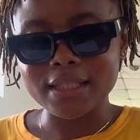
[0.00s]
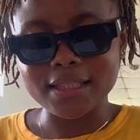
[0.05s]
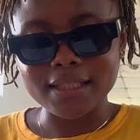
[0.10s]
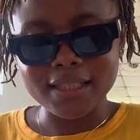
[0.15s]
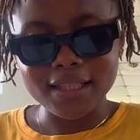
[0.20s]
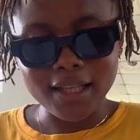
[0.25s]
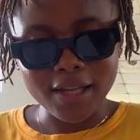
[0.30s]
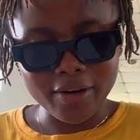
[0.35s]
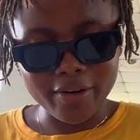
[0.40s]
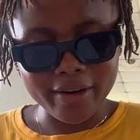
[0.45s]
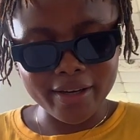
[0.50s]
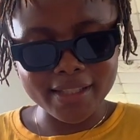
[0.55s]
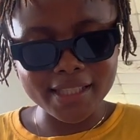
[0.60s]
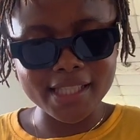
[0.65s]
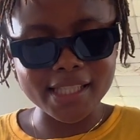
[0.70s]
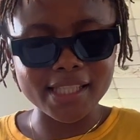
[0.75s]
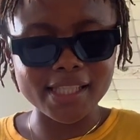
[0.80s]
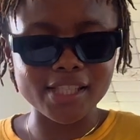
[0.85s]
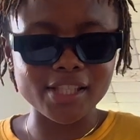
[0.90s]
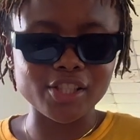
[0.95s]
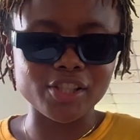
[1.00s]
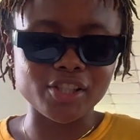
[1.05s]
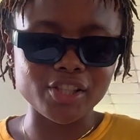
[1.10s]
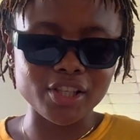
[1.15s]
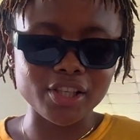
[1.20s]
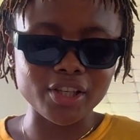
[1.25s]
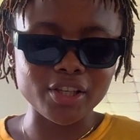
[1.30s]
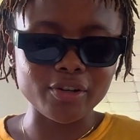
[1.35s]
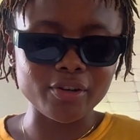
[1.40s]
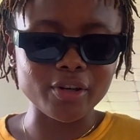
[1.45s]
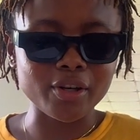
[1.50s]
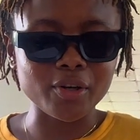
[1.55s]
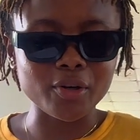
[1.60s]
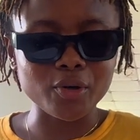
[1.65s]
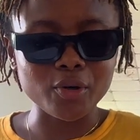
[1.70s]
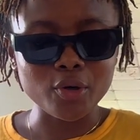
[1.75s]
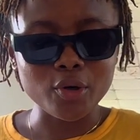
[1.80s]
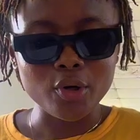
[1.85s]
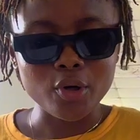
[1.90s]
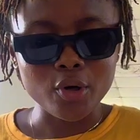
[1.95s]
Clearance is the
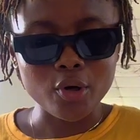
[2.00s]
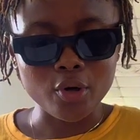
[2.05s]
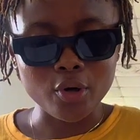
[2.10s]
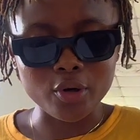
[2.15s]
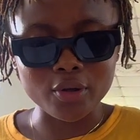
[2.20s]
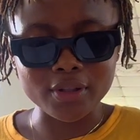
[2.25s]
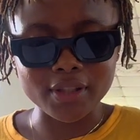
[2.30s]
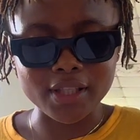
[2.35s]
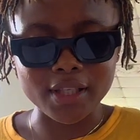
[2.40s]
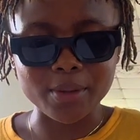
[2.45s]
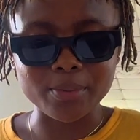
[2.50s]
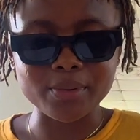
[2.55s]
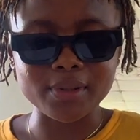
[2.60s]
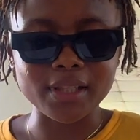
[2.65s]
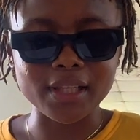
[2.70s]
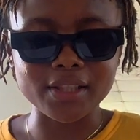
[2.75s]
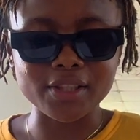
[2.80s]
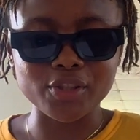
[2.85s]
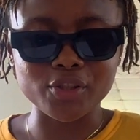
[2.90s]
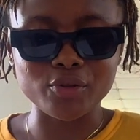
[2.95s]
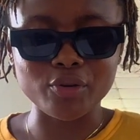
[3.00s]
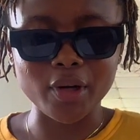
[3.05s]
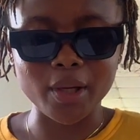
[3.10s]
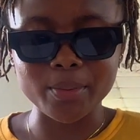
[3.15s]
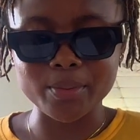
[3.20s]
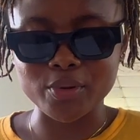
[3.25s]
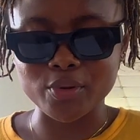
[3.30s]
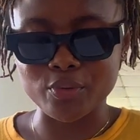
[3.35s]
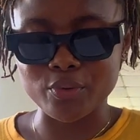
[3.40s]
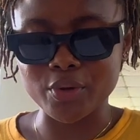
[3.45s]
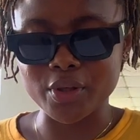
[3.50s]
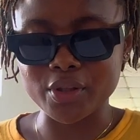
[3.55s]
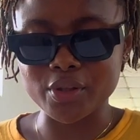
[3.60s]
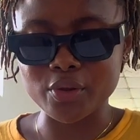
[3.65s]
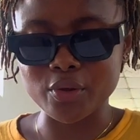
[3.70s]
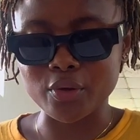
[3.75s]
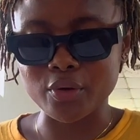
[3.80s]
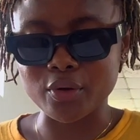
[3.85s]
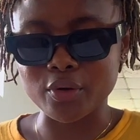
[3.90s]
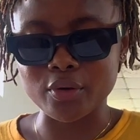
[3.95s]
general concept that describes the rate
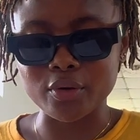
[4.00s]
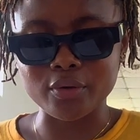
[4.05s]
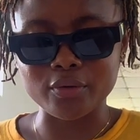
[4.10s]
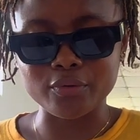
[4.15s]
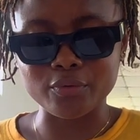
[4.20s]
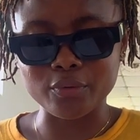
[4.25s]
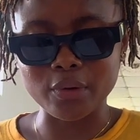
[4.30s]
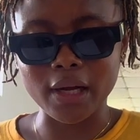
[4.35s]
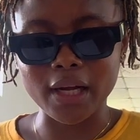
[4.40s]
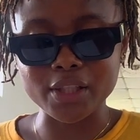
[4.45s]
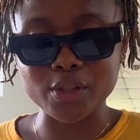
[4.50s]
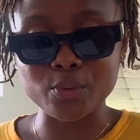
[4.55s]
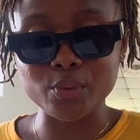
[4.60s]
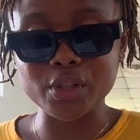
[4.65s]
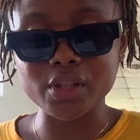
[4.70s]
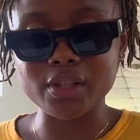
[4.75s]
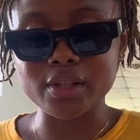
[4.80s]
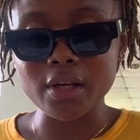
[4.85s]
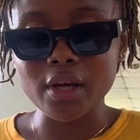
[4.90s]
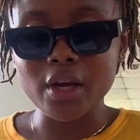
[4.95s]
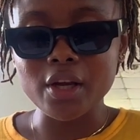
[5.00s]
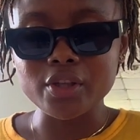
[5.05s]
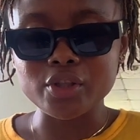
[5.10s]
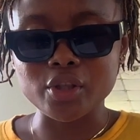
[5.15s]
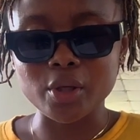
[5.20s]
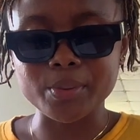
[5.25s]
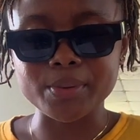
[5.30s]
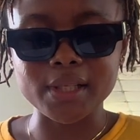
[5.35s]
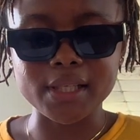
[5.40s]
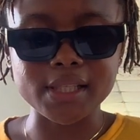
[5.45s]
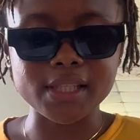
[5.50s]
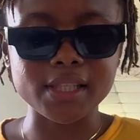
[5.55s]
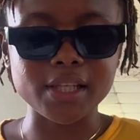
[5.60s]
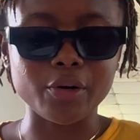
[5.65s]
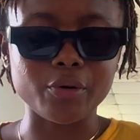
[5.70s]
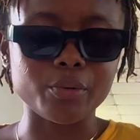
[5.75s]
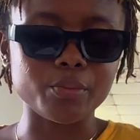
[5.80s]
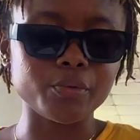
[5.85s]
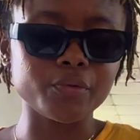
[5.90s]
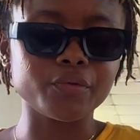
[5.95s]
at which substances
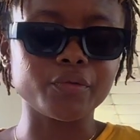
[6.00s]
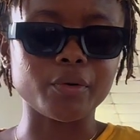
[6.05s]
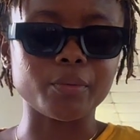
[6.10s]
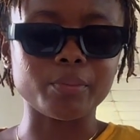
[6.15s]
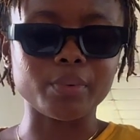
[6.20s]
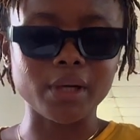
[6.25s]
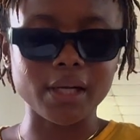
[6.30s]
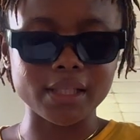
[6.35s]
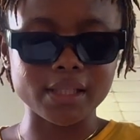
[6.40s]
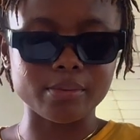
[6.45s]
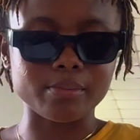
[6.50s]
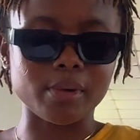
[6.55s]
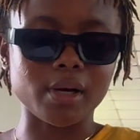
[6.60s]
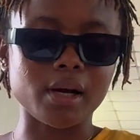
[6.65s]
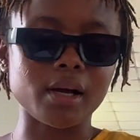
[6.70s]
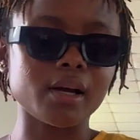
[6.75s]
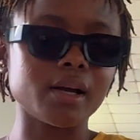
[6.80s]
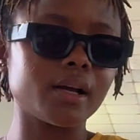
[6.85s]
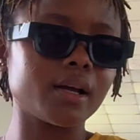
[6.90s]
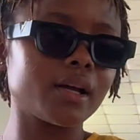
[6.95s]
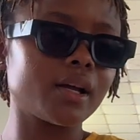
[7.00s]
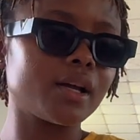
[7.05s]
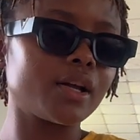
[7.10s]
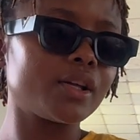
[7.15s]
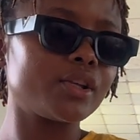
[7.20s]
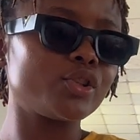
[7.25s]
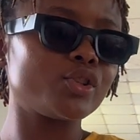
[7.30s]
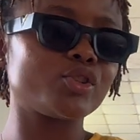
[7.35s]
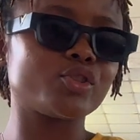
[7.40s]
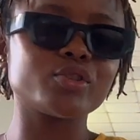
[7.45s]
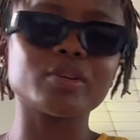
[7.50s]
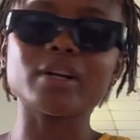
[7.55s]
are removed from plasma. Do you